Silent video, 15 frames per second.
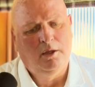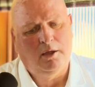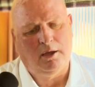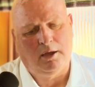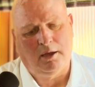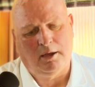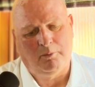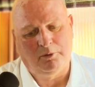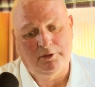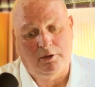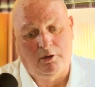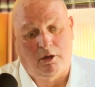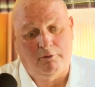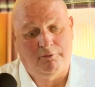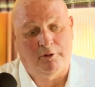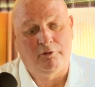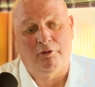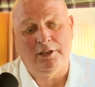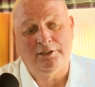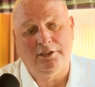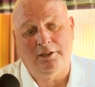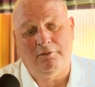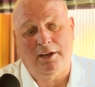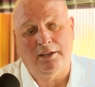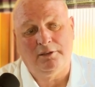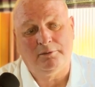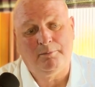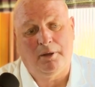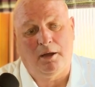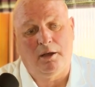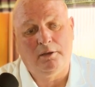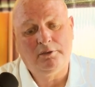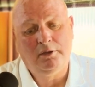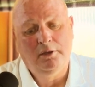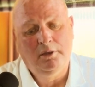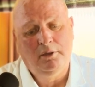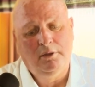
um, we did a lot of fundraising events, but.